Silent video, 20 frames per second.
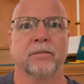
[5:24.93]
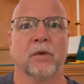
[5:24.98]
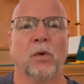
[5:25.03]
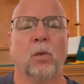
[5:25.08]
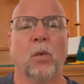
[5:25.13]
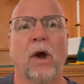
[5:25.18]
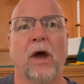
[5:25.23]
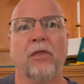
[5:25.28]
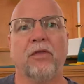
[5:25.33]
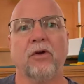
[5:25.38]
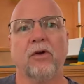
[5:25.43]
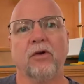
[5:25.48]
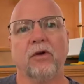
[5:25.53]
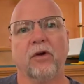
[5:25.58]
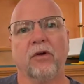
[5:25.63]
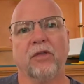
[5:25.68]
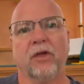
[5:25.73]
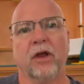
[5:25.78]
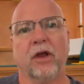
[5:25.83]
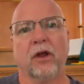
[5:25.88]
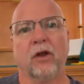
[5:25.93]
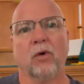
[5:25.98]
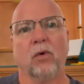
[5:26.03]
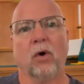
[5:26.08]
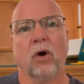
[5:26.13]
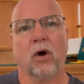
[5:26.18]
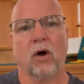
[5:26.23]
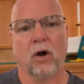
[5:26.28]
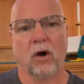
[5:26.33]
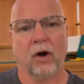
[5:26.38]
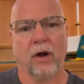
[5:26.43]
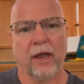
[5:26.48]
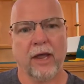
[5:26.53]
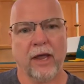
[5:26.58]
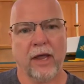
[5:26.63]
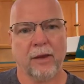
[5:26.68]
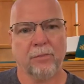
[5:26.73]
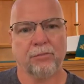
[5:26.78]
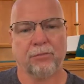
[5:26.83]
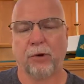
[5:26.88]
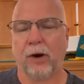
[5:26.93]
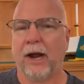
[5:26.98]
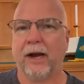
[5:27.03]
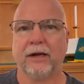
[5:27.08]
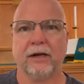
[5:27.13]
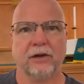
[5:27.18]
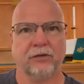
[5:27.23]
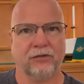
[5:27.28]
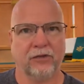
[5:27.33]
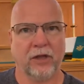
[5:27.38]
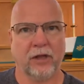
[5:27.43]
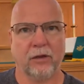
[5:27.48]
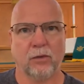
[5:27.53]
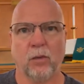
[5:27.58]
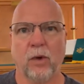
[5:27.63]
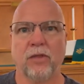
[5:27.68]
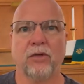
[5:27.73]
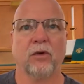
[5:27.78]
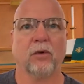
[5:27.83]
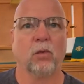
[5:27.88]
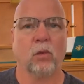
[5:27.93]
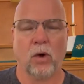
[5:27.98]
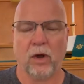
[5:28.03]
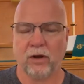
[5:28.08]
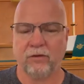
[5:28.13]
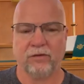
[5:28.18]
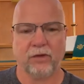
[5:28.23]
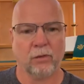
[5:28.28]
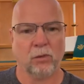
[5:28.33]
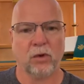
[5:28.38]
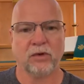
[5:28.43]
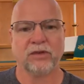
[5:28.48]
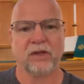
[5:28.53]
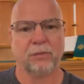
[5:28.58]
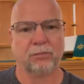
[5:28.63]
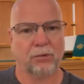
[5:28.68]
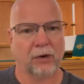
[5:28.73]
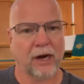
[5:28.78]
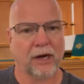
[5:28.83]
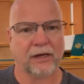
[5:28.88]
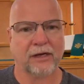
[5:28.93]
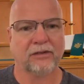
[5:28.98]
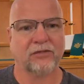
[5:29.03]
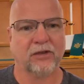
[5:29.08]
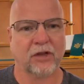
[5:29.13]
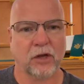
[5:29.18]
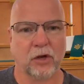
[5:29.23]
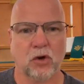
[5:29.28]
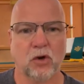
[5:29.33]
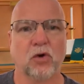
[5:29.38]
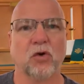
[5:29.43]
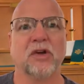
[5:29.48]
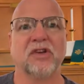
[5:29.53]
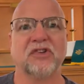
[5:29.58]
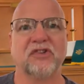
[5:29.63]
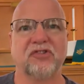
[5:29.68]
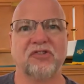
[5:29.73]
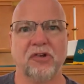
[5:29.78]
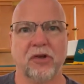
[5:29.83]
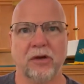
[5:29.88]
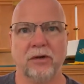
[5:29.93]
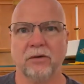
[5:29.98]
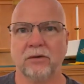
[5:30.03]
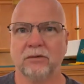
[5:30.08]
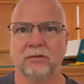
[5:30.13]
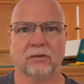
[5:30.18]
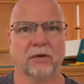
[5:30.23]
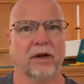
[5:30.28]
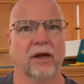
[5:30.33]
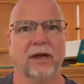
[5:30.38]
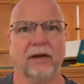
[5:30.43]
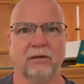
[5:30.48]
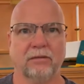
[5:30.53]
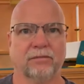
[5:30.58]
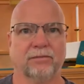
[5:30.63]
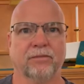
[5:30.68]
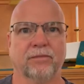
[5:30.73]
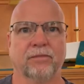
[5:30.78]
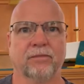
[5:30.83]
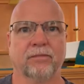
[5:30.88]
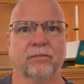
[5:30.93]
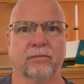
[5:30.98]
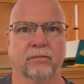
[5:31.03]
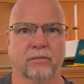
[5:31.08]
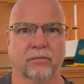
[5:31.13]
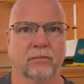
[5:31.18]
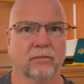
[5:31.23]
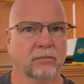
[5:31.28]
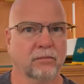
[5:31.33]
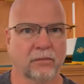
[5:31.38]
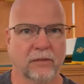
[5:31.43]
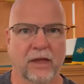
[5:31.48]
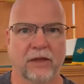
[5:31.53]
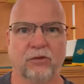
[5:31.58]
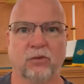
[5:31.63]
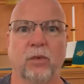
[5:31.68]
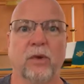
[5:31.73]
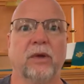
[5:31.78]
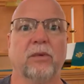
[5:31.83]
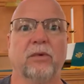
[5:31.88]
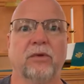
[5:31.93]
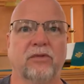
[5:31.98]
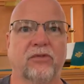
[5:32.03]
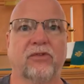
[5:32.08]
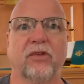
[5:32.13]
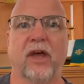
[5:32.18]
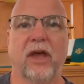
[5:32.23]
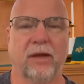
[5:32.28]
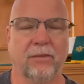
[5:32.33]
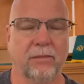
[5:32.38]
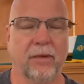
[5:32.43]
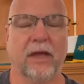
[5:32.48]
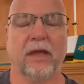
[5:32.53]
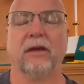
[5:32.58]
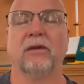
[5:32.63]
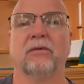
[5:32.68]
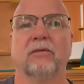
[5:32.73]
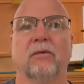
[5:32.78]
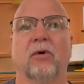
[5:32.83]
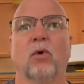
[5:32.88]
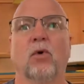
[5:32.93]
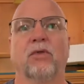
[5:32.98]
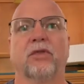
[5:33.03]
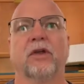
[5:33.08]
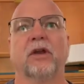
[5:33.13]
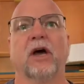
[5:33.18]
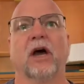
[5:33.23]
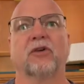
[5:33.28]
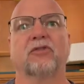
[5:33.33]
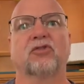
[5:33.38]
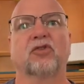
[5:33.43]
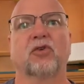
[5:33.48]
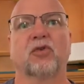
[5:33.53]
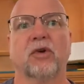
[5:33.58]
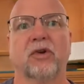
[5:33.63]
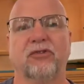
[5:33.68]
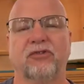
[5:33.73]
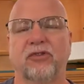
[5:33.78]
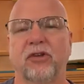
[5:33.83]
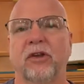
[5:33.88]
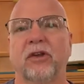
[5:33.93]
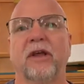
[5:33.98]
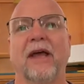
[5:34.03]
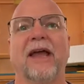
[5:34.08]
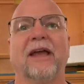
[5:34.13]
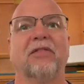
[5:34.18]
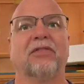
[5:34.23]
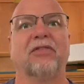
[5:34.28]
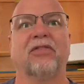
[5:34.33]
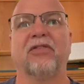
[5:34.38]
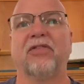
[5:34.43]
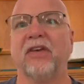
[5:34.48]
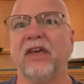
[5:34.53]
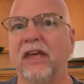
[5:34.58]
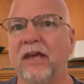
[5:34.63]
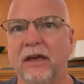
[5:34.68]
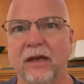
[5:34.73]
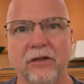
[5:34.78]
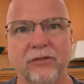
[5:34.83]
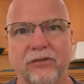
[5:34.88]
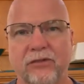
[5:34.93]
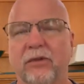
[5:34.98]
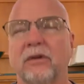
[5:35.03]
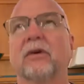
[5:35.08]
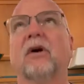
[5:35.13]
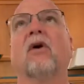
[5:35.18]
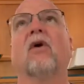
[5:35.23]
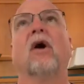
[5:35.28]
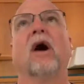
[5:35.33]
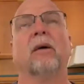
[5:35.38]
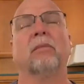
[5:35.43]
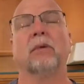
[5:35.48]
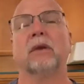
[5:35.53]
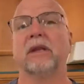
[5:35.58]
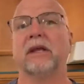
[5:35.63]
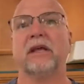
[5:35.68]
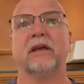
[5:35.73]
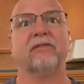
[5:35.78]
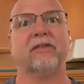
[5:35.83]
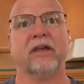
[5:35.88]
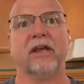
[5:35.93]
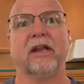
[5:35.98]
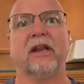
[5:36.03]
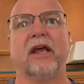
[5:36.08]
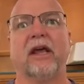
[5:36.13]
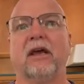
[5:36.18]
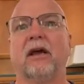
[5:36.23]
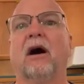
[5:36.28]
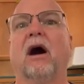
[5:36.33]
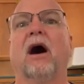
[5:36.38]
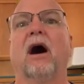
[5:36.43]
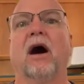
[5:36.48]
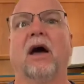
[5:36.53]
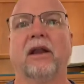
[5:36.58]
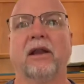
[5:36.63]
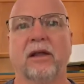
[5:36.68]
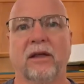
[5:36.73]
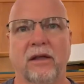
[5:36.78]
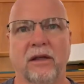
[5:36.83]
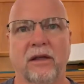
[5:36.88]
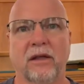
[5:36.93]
Whether they are a practicing, whether one of them was a practicing Christian, right? As we would say, main Orthodox Christian, a theist, oh, I believe in a God,